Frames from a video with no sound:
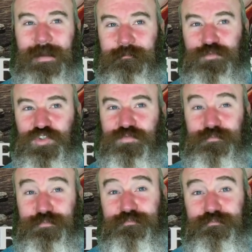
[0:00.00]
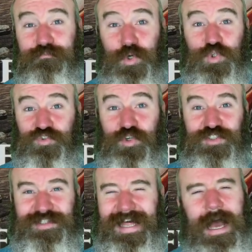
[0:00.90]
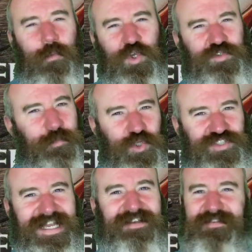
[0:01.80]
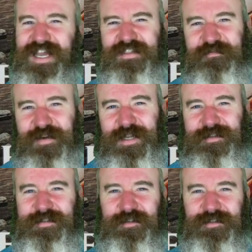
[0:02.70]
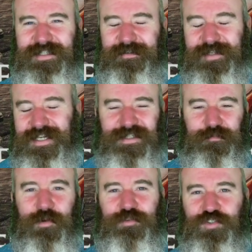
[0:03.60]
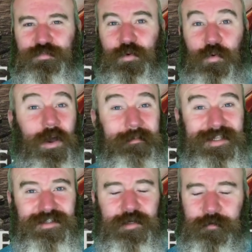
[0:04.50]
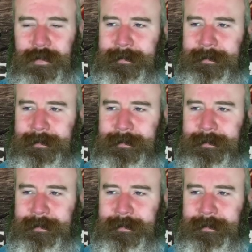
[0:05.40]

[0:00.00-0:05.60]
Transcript: I'm just more drawn to that. I watch more sci-fi than fantasy on TV. It's probably just more what I'm into.